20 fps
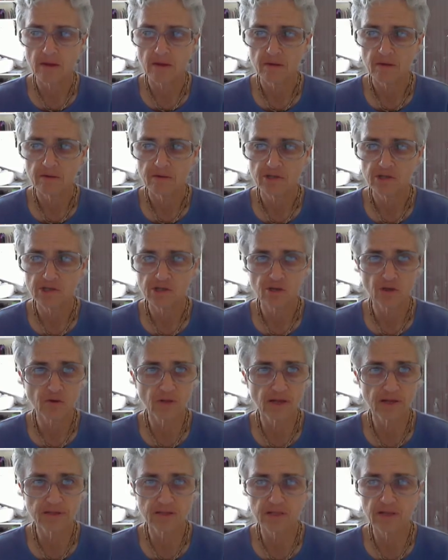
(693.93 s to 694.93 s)
So
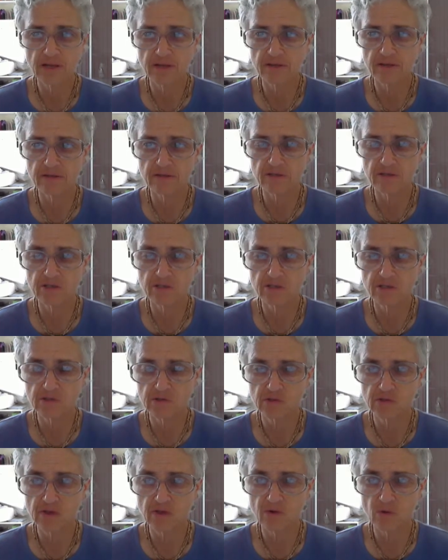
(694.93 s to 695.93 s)
that sentence,
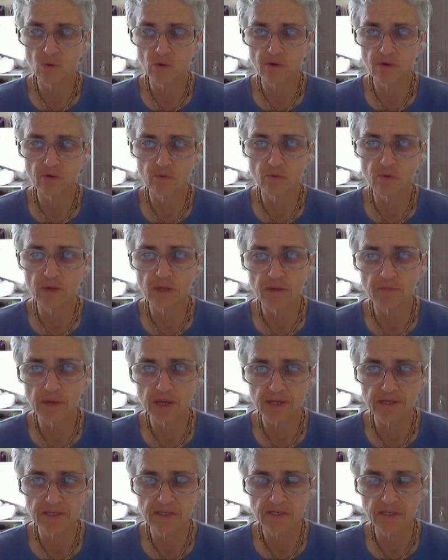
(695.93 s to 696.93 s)
in order to really
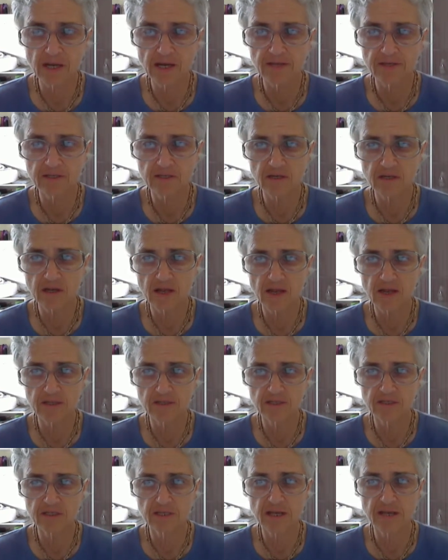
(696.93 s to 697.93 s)
make sense, it
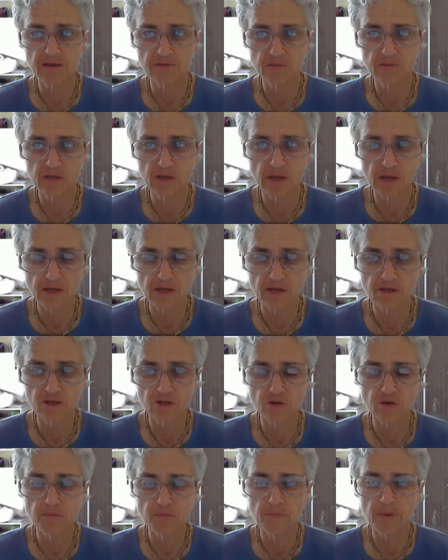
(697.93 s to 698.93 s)
seems that it
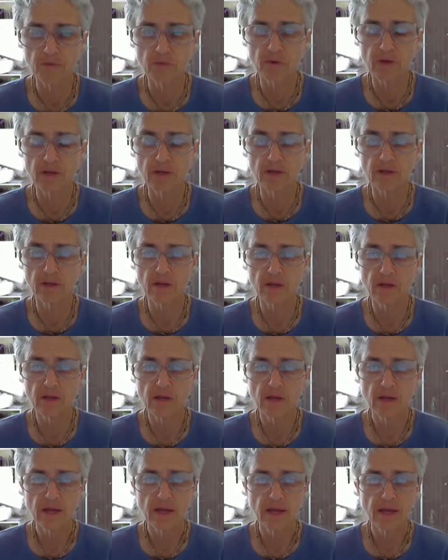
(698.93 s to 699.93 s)
should be written,
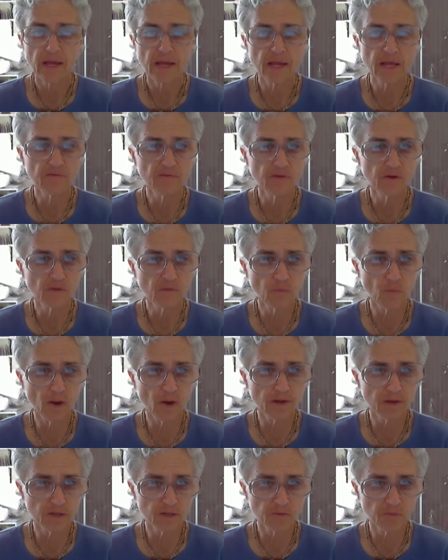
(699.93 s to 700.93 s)
even if
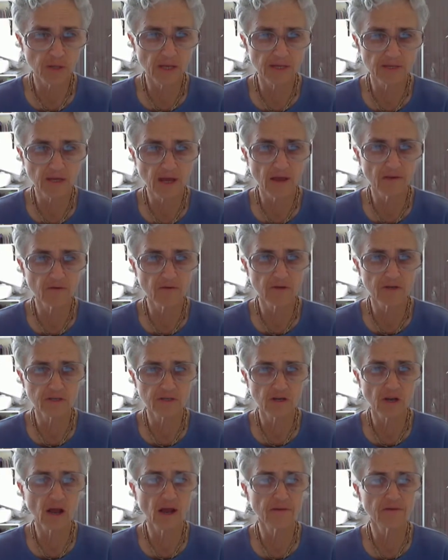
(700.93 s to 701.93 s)
one displays hundreds
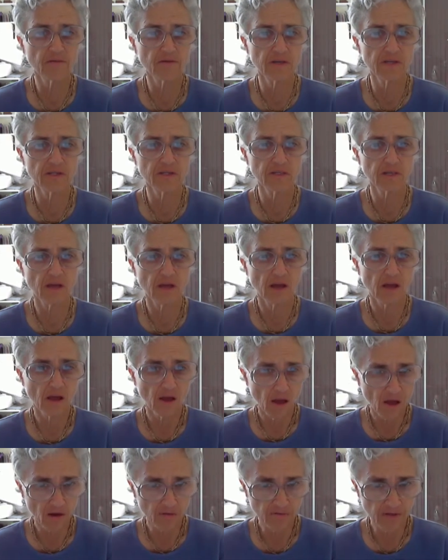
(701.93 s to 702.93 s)
and hundreds
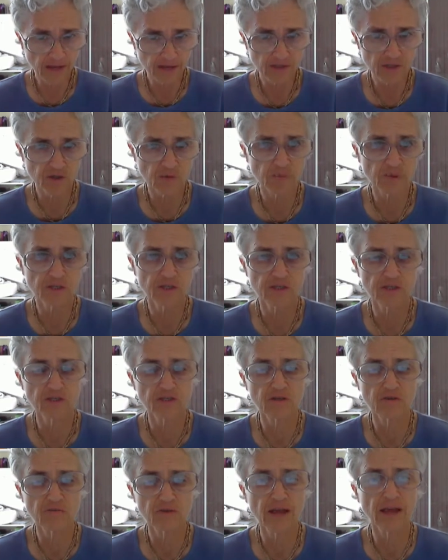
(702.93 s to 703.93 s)
of
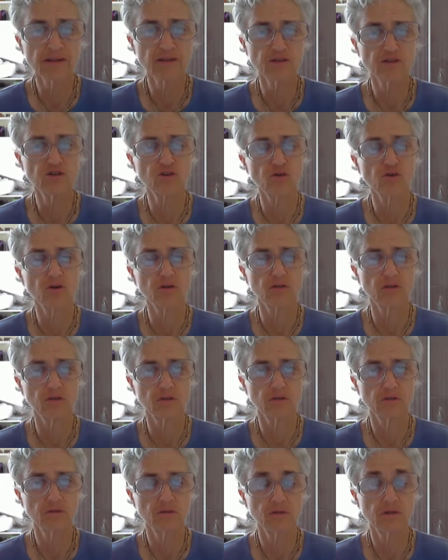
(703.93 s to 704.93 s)
exhibitions of
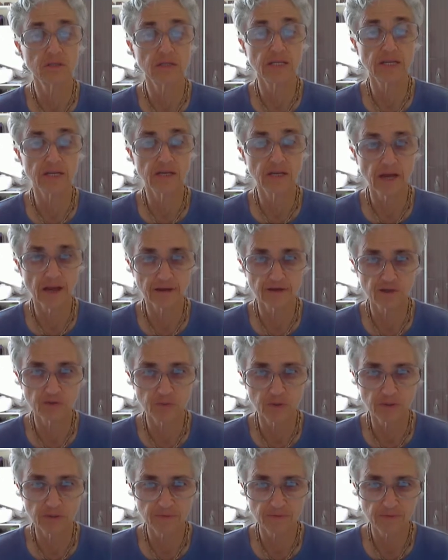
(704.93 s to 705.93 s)
external detachment,